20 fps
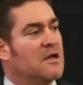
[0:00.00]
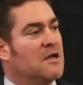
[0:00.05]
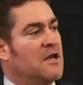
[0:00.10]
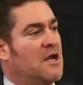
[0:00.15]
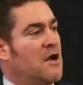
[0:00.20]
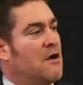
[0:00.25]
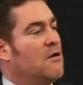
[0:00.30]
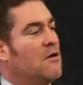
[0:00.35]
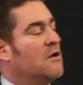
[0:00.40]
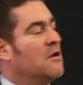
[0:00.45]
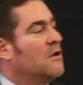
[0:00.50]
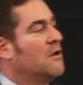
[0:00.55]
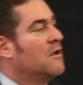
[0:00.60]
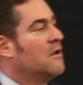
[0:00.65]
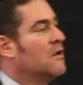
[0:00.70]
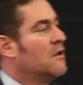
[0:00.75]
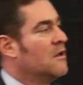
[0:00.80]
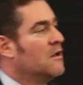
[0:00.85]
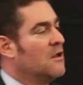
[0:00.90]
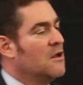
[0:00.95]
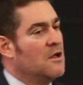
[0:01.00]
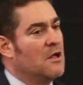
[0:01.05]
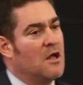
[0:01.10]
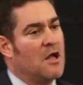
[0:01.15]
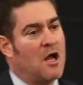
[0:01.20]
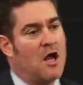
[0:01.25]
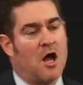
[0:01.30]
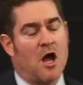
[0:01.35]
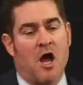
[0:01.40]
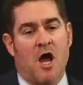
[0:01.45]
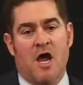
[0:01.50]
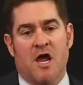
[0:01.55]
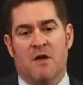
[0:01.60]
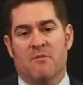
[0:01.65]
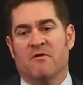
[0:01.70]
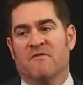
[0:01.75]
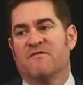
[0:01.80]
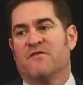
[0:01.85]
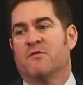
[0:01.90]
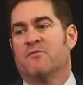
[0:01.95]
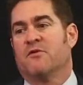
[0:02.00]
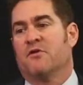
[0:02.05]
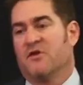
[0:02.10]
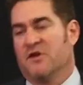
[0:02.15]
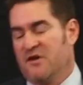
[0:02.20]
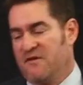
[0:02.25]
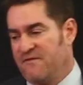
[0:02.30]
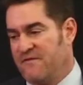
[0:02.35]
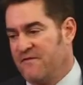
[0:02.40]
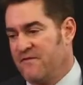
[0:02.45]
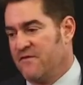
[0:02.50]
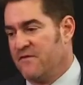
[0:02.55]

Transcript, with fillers: Now, I am of the belief